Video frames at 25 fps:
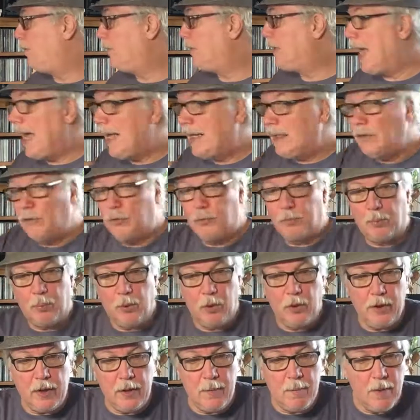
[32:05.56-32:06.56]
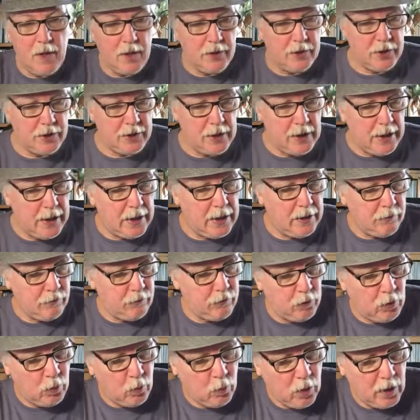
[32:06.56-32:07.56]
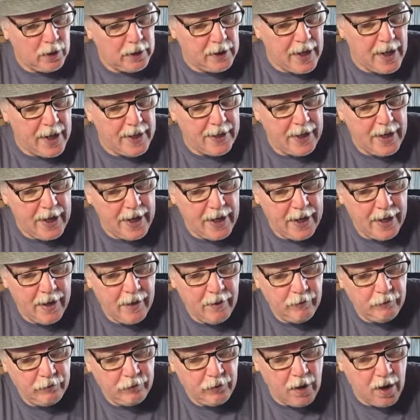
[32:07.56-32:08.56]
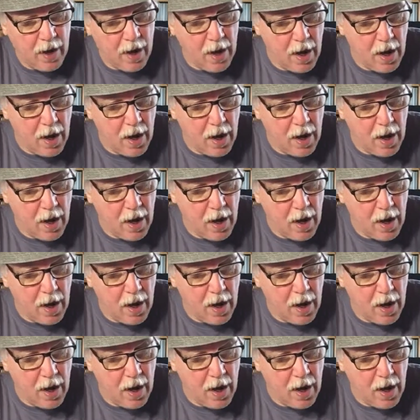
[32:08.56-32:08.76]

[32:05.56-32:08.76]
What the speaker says: That is pretty much it for what I have.